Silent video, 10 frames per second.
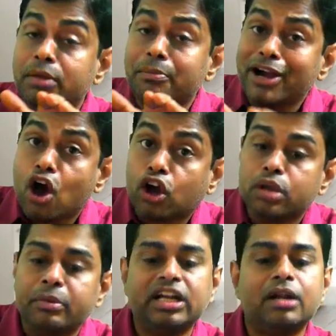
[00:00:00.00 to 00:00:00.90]
be
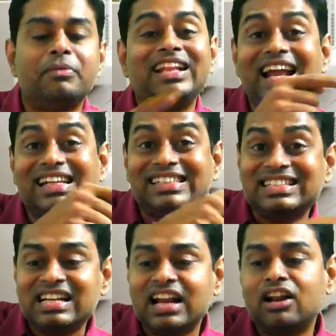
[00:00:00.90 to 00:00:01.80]
documented by the
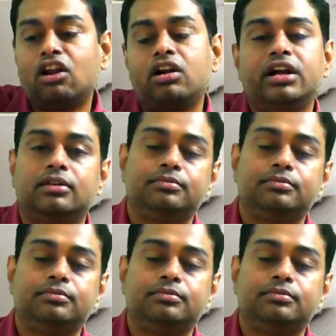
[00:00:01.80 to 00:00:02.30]
external auditor.